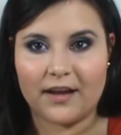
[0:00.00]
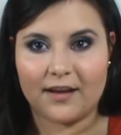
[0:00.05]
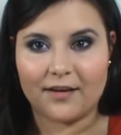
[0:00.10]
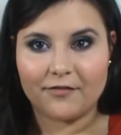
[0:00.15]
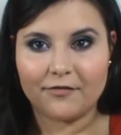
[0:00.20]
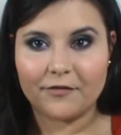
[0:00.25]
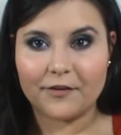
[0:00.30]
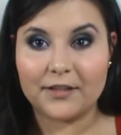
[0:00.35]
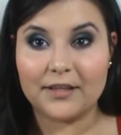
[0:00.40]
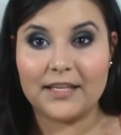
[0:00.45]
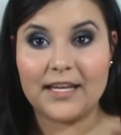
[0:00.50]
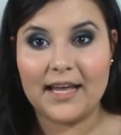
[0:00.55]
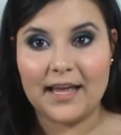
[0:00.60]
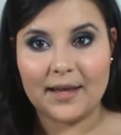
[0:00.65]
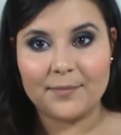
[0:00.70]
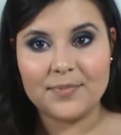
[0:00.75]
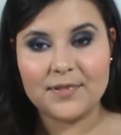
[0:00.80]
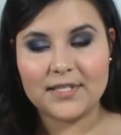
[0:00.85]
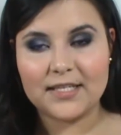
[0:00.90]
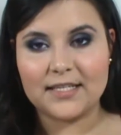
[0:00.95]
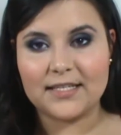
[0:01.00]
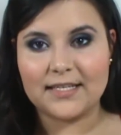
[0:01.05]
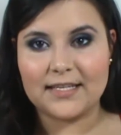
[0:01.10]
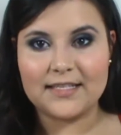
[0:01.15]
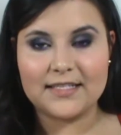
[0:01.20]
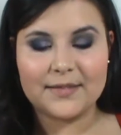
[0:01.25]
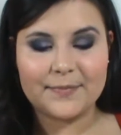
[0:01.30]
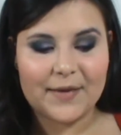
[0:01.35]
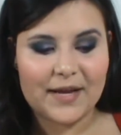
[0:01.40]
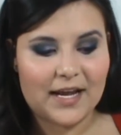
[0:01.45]
on, for lips,
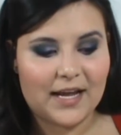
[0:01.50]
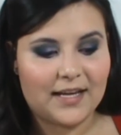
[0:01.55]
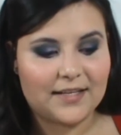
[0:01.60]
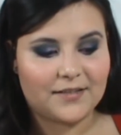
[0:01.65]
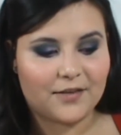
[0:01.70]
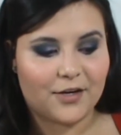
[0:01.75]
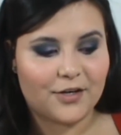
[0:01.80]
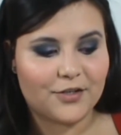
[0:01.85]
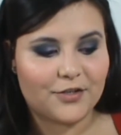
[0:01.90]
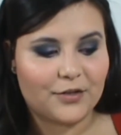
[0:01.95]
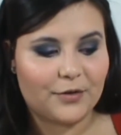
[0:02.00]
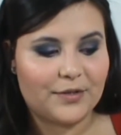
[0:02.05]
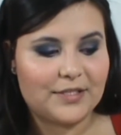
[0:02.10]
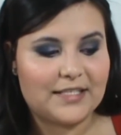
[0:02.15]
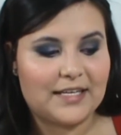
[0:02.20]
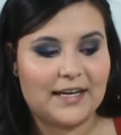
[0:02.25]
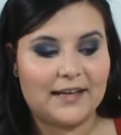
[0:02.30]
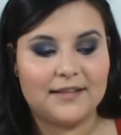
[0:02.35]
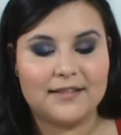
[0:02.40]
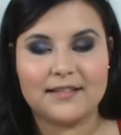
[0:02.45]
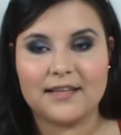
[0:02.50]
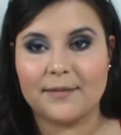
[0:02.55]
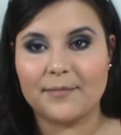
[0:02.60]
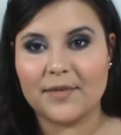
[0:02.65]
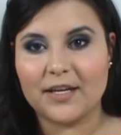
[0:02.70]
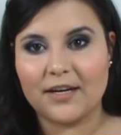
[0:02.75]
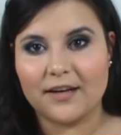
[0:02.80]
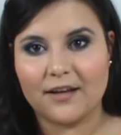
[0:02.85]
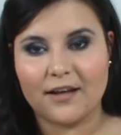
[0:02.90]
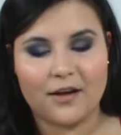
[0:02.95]
since my eyes are so intense, I'm
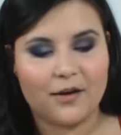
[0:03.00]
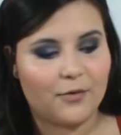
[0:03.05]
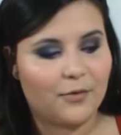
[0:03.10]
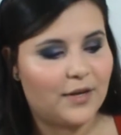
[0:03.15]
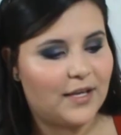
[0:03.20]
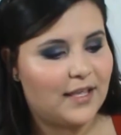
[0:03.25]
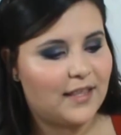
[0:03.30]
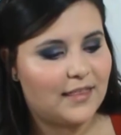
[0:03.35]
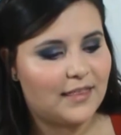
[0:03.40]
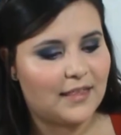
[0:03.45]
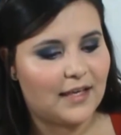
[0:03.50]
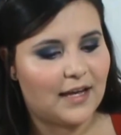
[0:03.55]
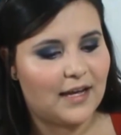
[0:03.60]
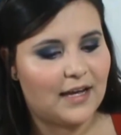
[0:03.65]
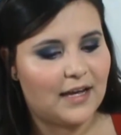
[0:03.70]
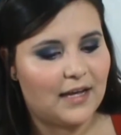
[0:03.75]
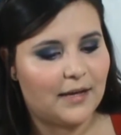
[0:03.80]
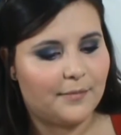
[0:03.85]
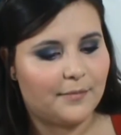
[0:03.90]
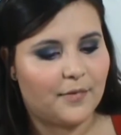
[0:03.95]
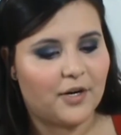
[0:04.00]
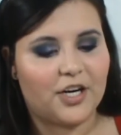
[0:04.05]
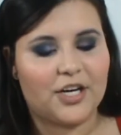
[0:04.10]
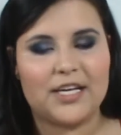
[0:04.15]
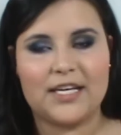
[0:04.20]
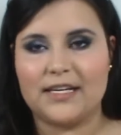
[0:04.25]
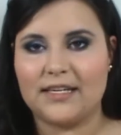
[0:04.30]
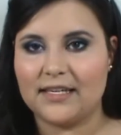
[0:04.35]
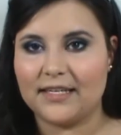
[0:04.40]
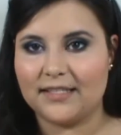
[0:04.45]
going to go with
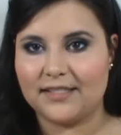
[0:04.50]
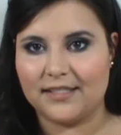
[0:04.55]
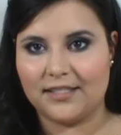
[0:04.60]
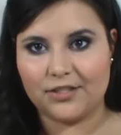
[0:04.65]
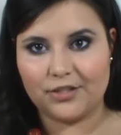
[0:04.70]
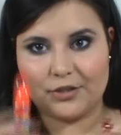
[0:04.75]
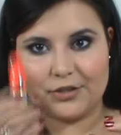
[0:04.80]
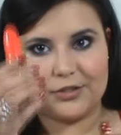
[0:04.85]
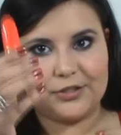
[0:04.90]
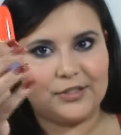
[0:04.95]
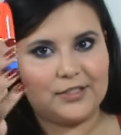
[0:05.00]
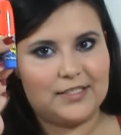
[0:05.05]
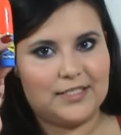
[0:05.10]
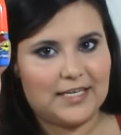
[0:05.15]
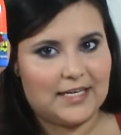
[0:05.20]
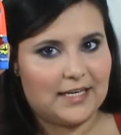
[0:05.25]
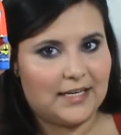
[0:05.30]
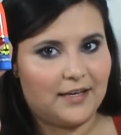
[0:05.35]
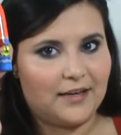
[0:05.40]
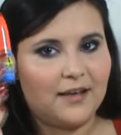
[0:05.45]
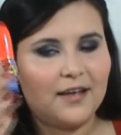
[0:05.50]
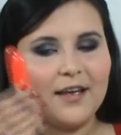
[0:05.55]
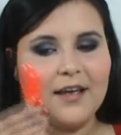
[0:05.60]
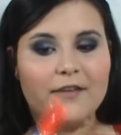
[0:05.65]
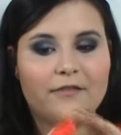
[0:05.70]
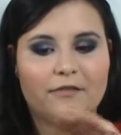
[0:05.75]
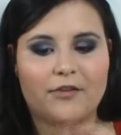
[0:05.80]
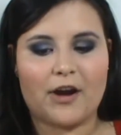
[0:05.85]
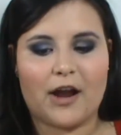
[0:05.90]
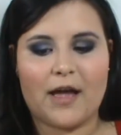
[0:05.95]
Marquis D
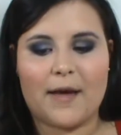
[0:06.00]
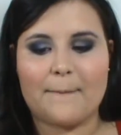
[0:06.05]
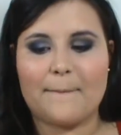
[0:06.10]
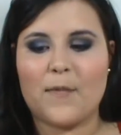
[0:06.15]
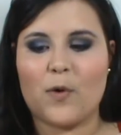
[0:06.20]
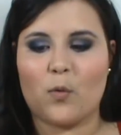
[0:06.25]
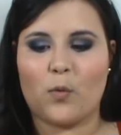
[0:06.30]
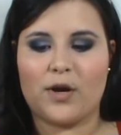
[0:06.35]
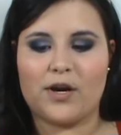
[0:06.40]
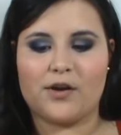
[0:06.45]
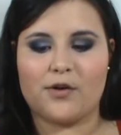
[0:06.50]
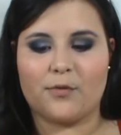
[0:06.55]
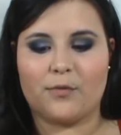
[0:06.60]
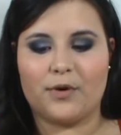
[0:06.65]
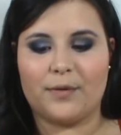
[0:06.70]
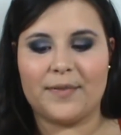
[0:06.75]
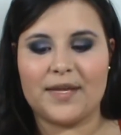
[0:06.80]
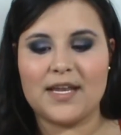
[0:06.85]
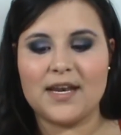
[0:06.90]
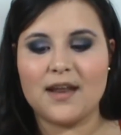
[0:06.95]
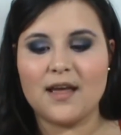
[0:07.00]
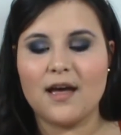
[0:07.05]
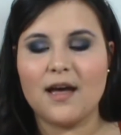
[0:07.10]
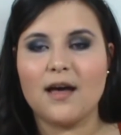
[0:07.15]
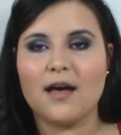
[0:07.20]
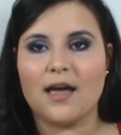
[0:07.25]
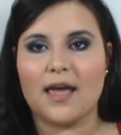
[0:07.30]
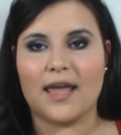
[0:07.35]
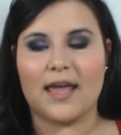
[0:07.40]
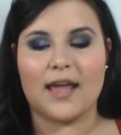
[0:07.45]
from Wonder Woman,
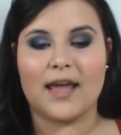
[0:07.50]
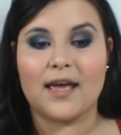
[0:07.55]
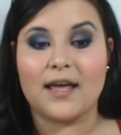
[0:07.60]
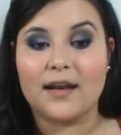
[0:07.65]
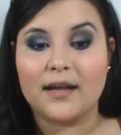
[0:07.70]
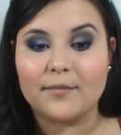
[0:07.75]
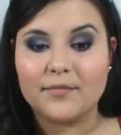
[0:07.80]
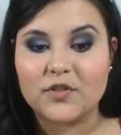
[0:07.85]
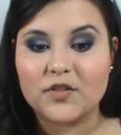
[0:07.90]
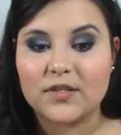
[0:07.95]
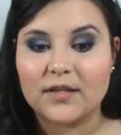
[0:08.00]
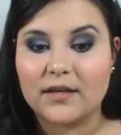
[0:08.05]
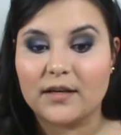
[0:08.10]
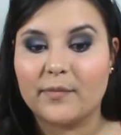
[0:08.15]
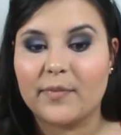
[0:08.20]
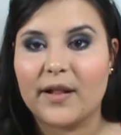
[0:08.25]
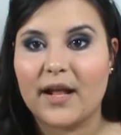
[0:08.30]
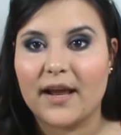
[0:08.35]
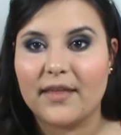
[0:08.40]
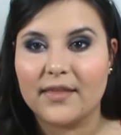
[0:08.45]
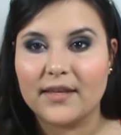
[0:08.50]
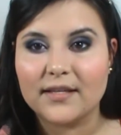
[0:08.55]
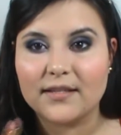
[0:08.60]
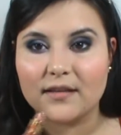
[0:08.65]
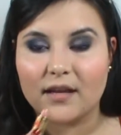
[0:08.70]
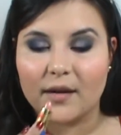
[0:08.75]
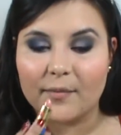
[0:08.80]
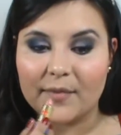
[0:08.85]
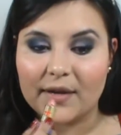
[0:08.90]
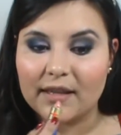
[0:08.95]
and I'm just going to apply
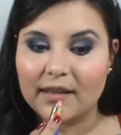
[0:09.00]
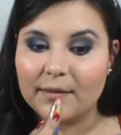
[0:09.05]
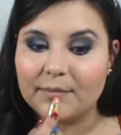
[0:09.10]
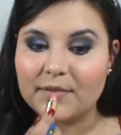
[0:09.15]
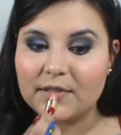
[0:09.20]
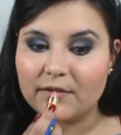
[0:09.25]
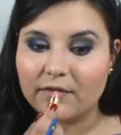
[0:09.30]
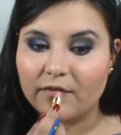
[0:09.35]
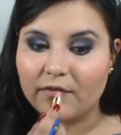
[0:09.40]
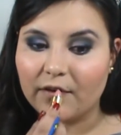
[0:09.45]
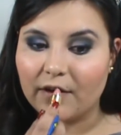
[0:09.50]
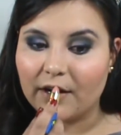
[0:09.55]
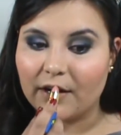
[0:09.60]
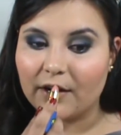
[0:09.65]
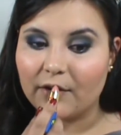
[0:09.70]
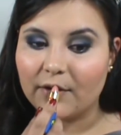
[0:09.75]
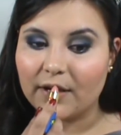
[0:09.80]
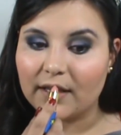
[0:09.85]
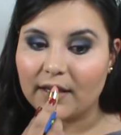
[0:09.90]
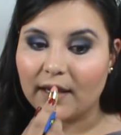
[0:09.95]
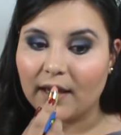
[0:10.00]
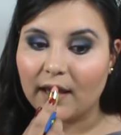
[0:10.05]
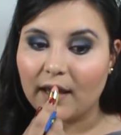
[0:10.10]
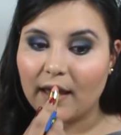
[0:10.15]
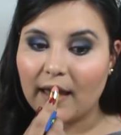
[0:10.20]
this on my lips very quickly.